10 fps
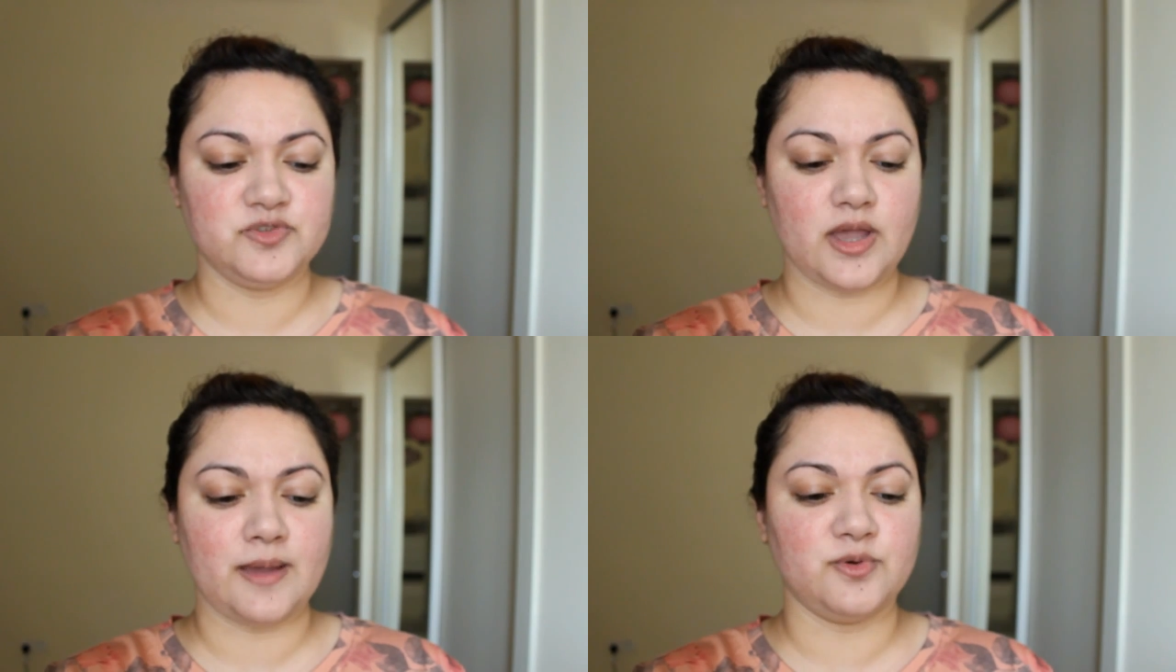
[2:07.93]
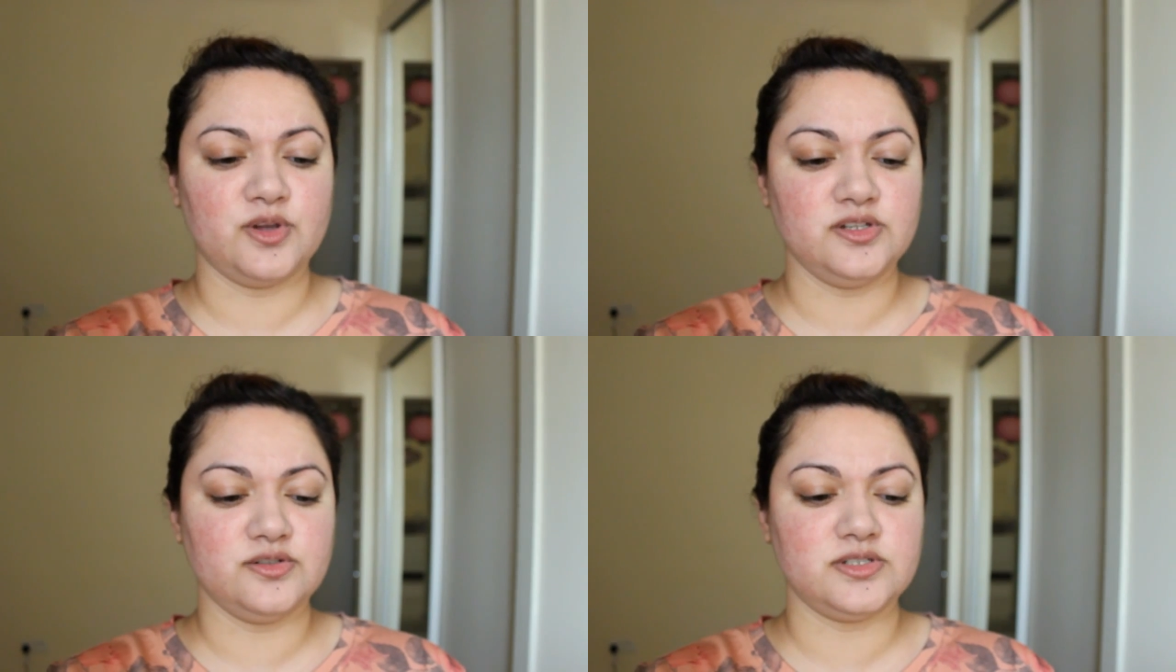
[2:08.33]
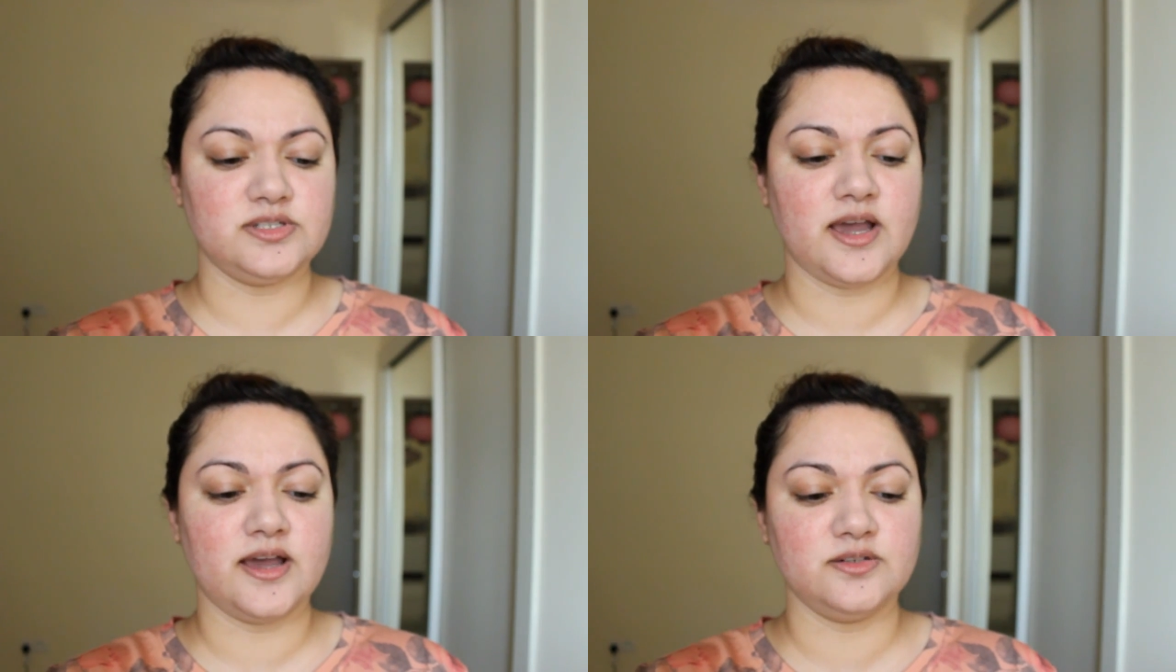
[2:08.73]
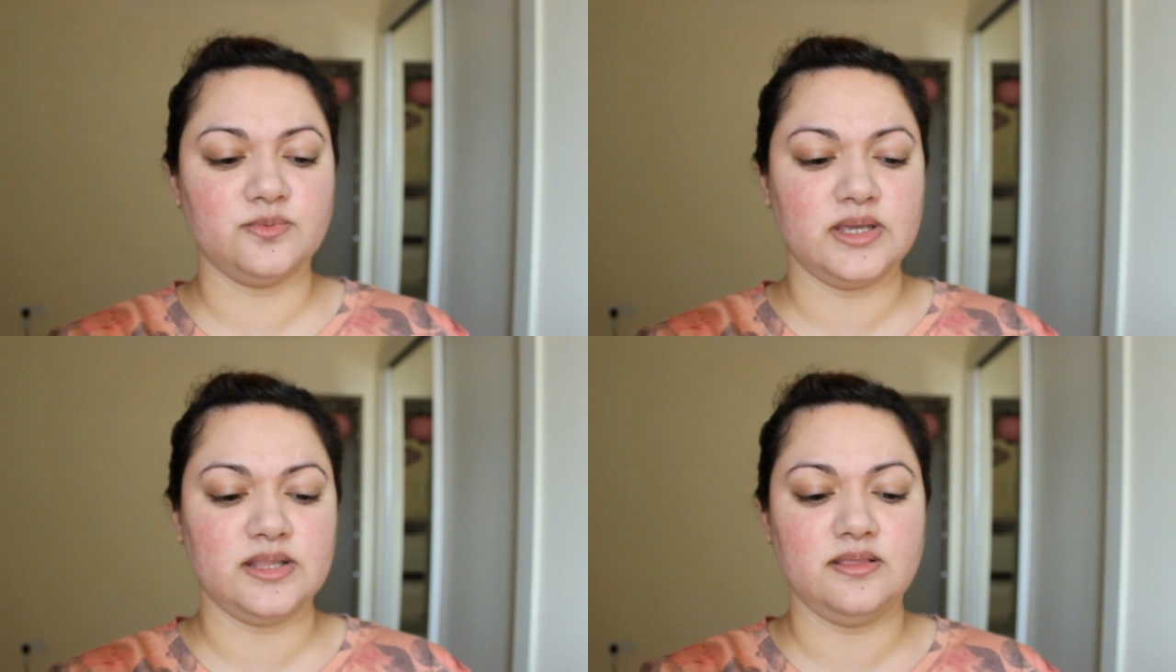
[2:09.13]
So I'm going to
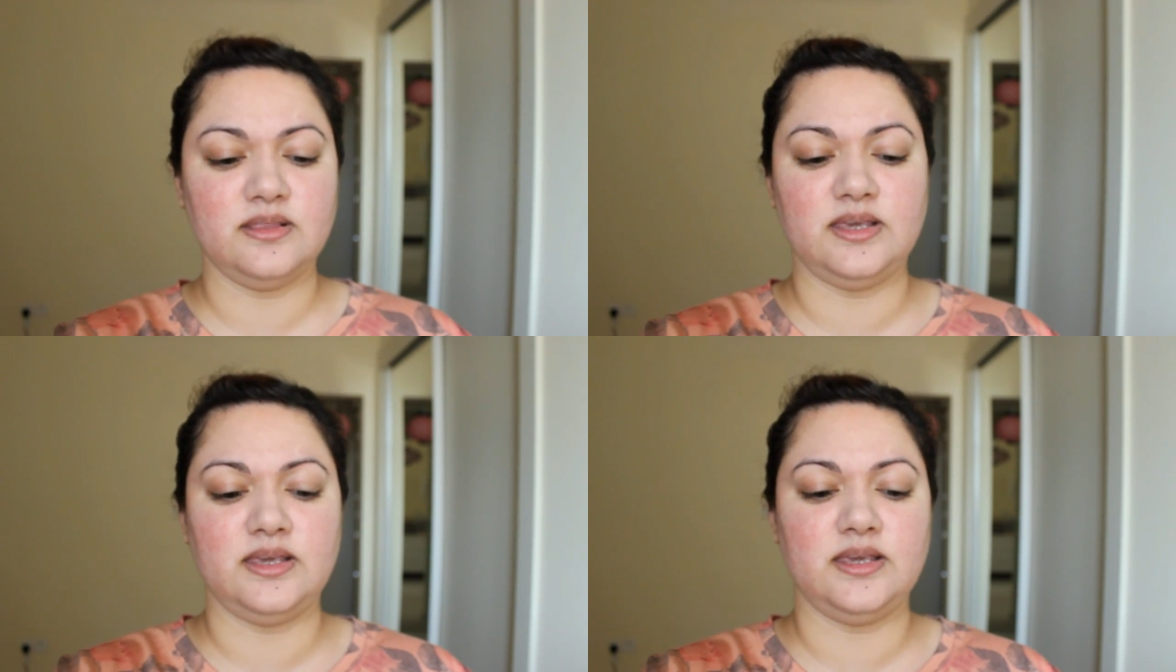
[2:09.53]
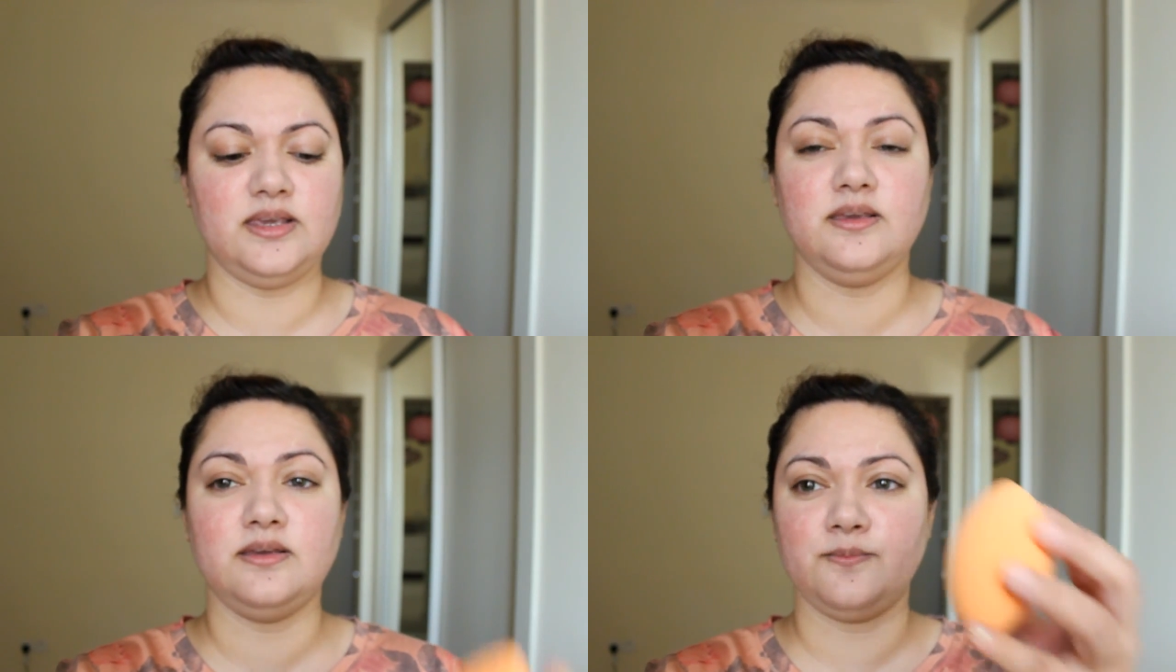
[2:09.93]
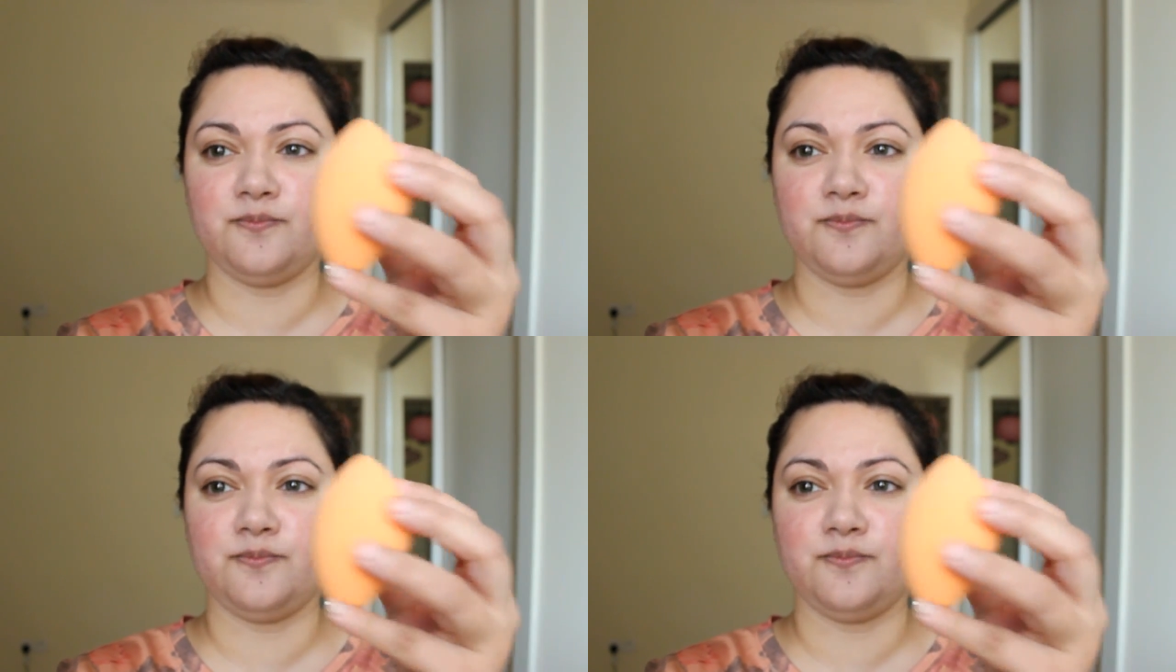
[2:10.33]
start with the